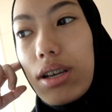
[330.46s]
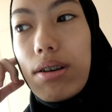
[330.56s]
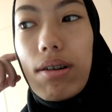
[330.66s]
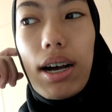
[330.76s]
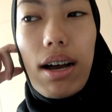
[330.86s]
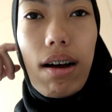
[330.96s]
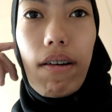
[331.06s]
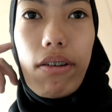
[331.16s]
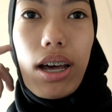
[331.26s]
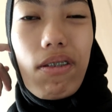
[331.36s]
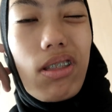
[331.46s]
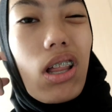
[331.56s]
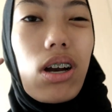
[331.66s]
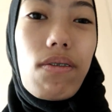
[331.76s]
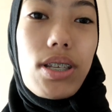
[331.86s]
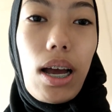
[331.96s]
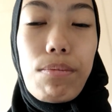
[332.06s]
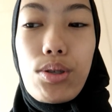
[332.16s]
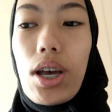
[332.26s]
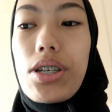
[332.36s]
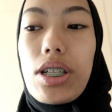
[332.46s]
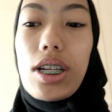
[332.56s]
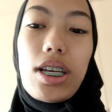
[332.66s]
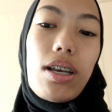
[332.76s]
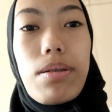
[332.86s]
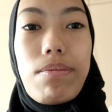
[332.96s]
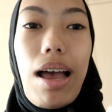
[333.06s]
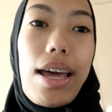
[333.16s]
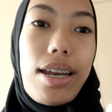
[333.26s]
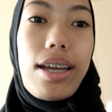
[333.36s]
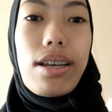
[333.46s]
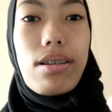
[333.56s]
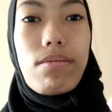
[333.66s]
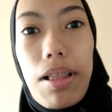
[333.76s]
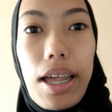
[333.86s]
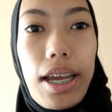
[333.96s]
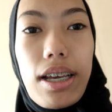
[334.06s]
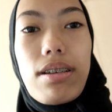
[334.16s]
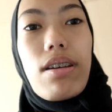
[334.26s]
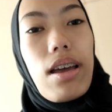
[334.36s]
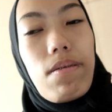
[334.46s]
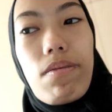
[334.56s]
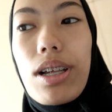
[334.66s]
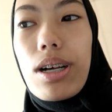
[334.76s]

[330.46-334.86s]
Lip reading: so I have kind of a lot of time to actually edit, planning, and